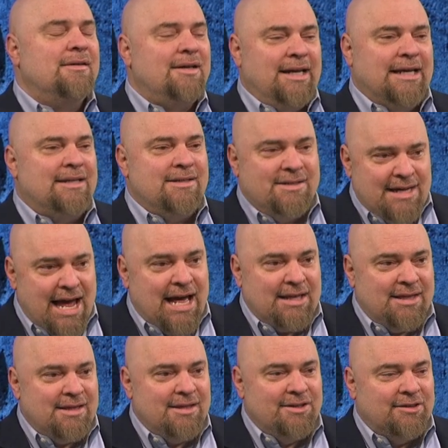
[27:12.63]
In
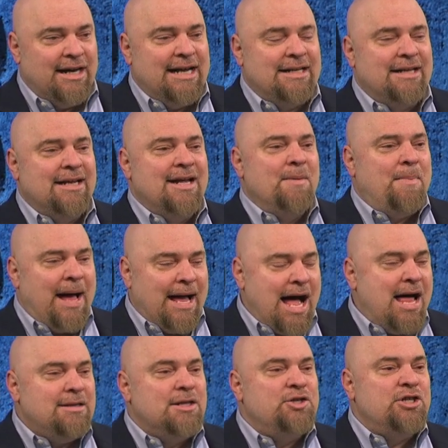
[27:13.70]
death right?
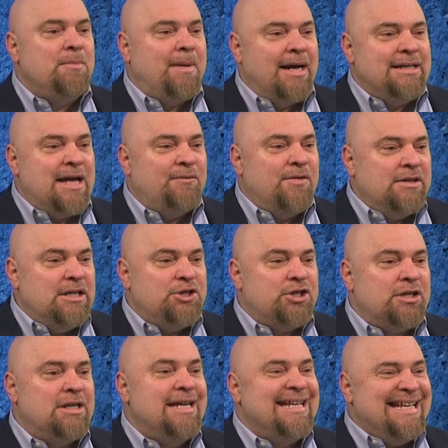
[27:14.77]
Biology, by
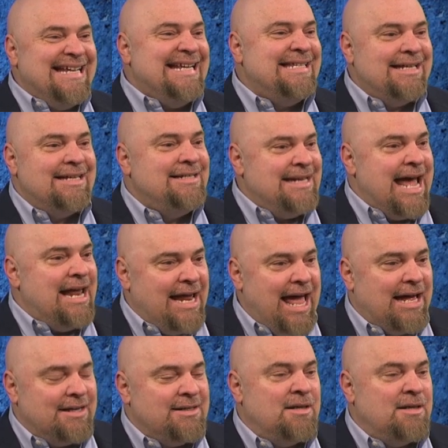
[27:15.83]
definition, is a dead end.